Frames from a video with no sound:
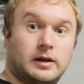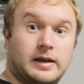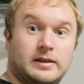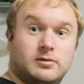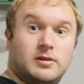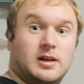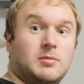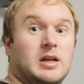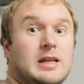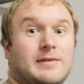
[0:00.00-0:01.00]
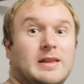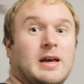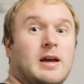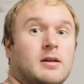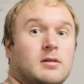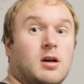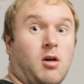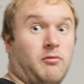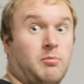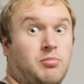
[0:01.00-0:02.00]
Okay, so I think I'm going to leave it there.
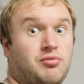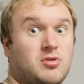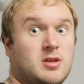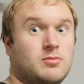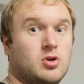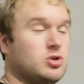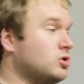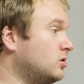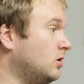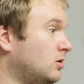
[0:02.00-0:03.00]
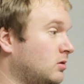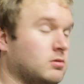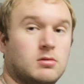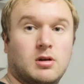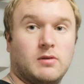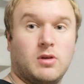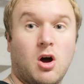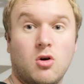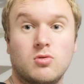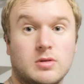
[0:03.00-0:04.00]
I've pretty much done the
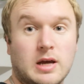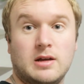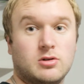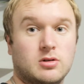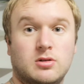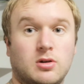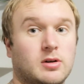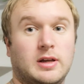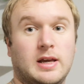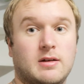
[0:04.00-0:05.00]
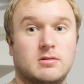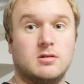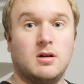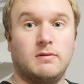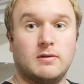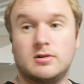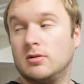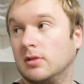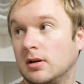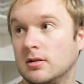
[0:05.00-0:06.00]
whole day just sorting out stuff. I've
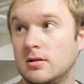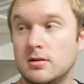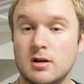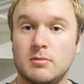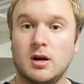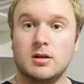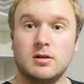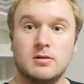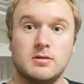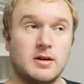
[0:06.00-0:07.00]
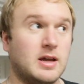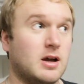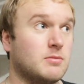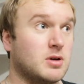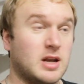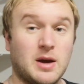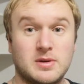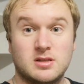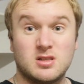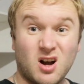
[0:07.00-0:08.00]
still not gone to the dump. I've got to go and do that now. But now
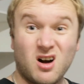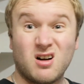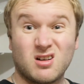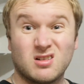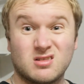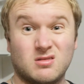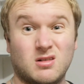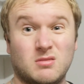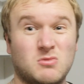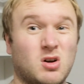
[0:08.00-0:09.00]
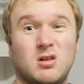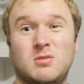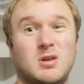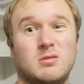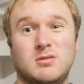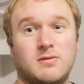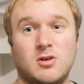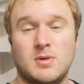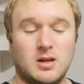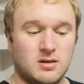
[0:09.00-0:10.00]
it's dark, so I'm not going to be able to
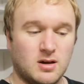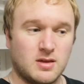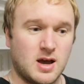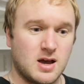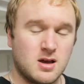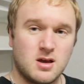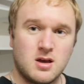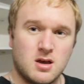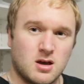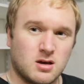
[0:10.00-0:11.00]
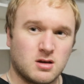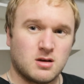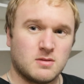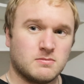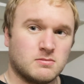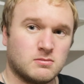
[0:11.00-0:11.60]
film anything of that.